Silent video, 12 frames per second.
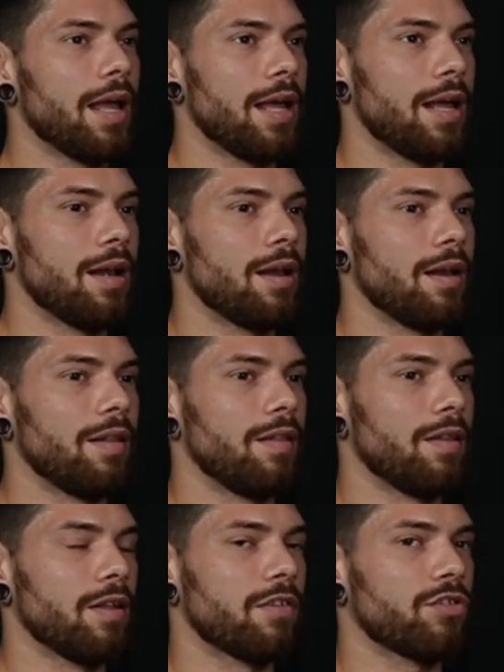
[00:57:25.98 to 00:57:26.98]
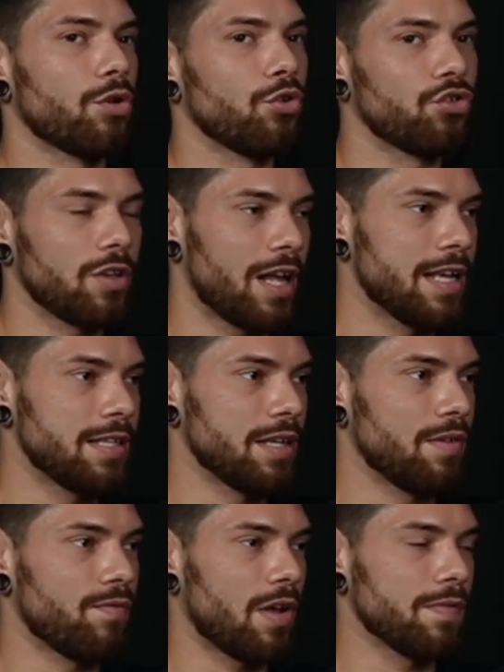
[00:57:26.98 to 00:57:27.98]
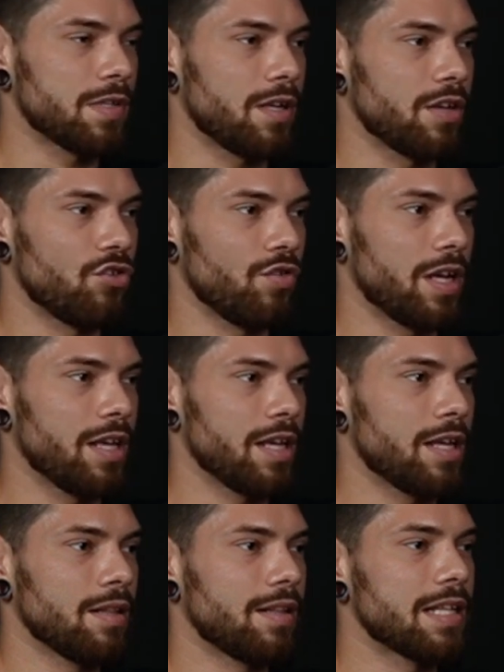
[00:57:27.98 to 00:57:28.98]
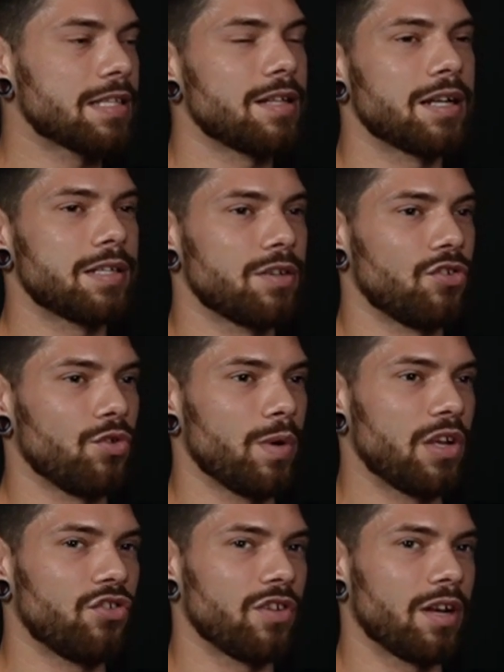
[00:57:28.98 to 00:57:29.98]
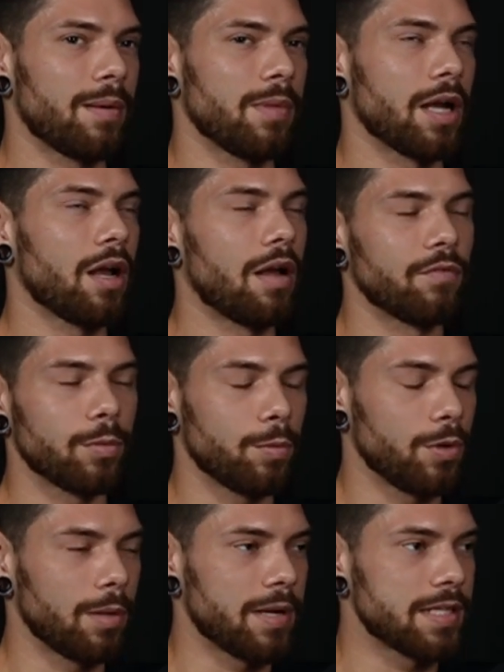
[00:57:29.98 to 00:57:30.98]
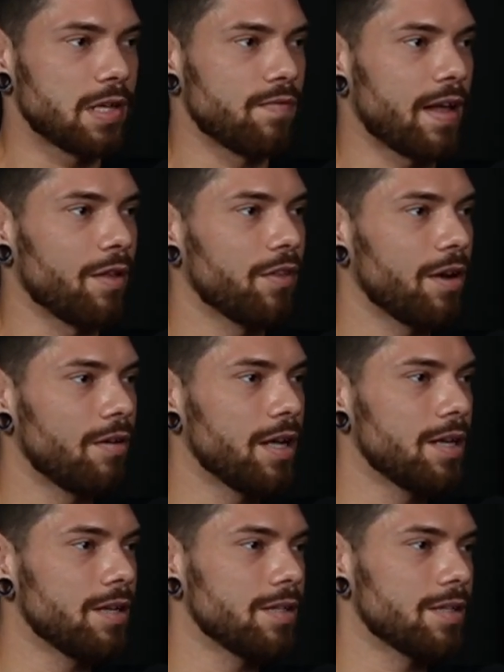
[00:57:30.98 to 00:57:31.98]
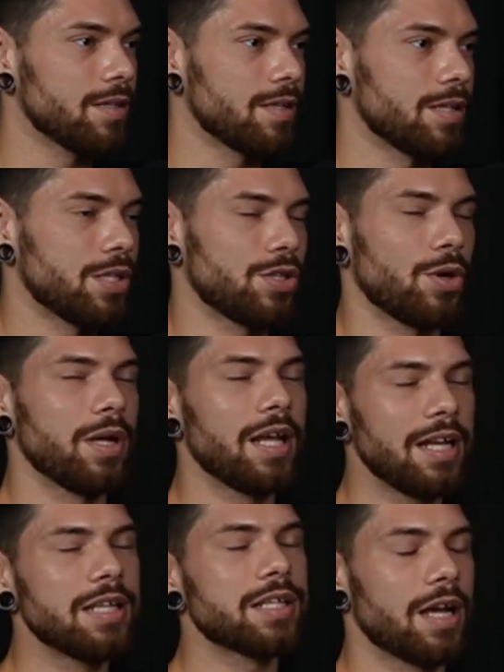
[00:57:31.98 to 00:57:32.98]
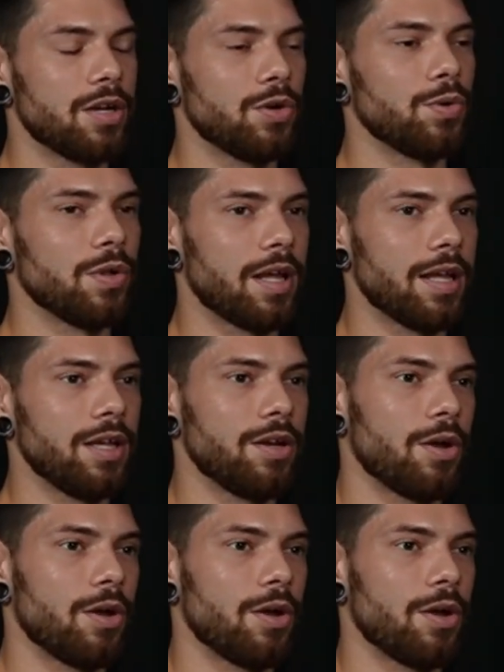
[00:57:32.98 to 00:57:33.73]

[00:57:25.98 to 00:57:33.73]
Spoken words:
and the socializing involves a lot of drinking, that's not a situation that I'm like comfortable putting myself out there in. Mm-hmm. So it is kind of cool that,